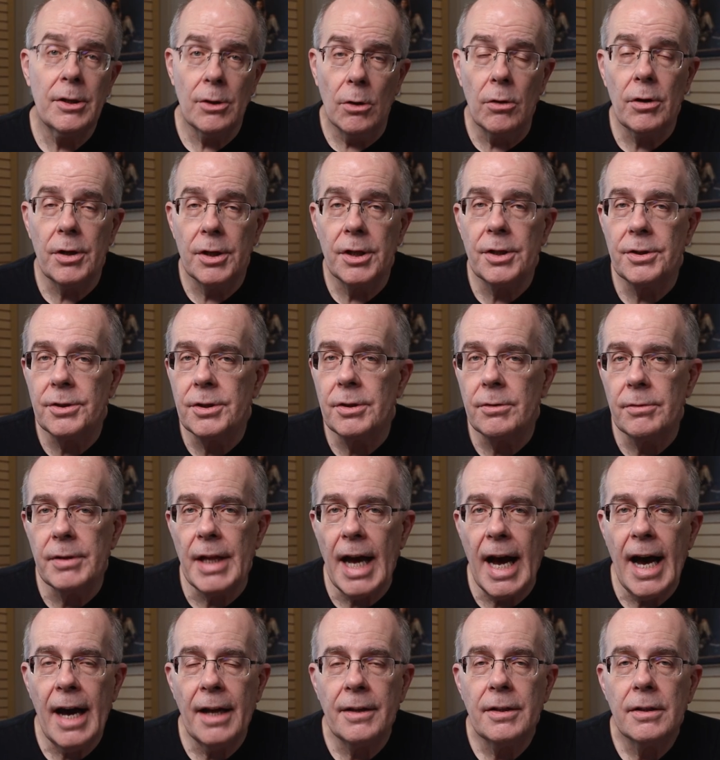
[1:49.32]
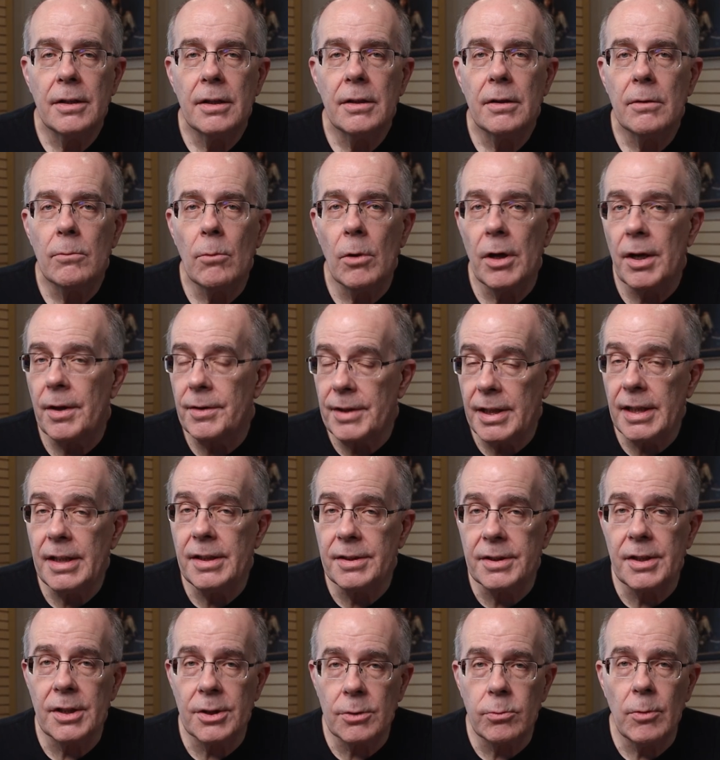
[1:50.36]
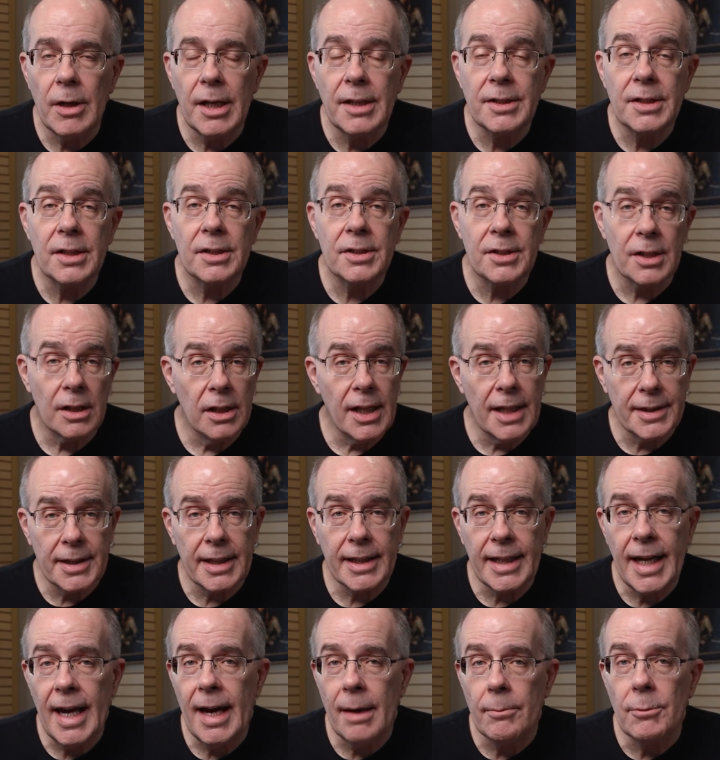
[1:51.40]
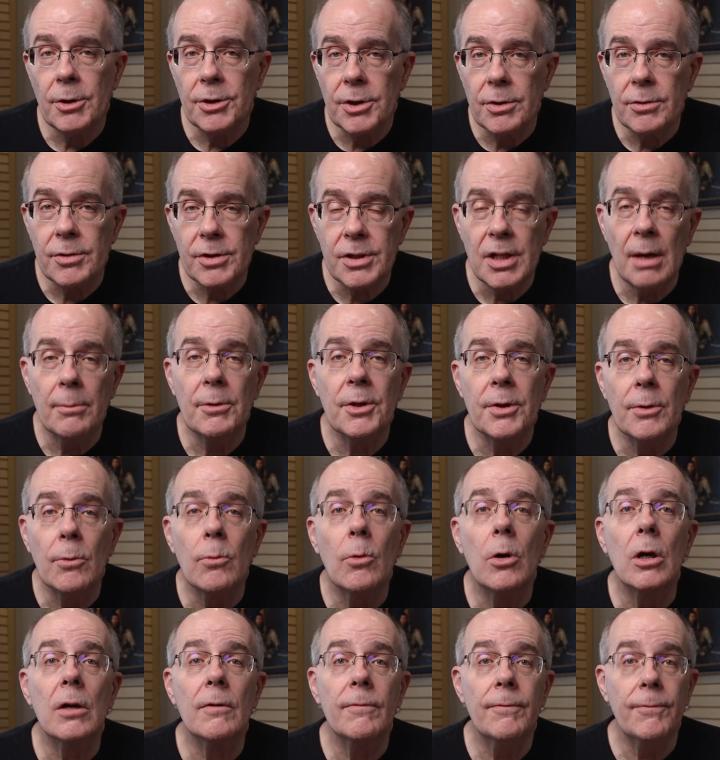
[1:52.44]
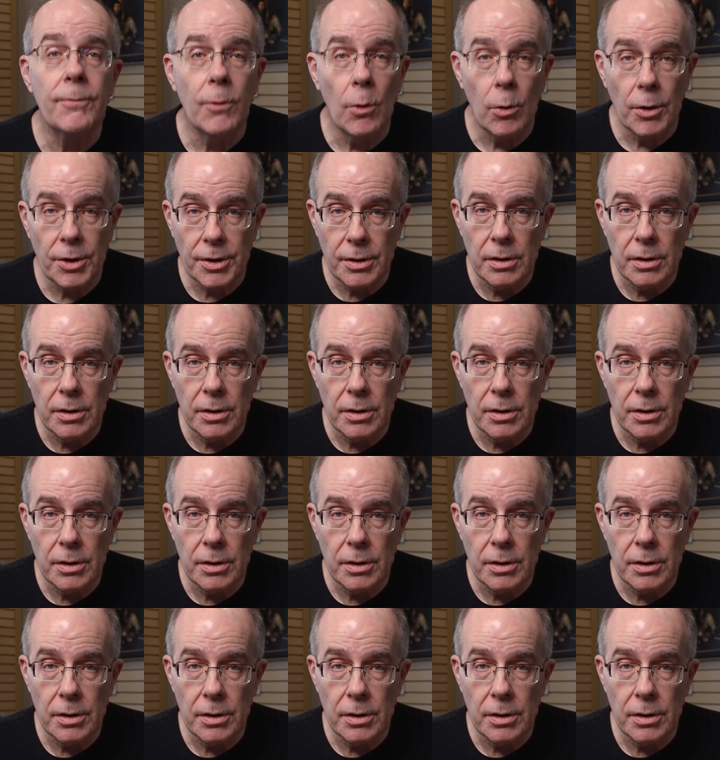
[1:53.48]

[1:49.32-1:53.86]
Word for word: in order to do that, one of the easiest ways is to let the camera do some of the work for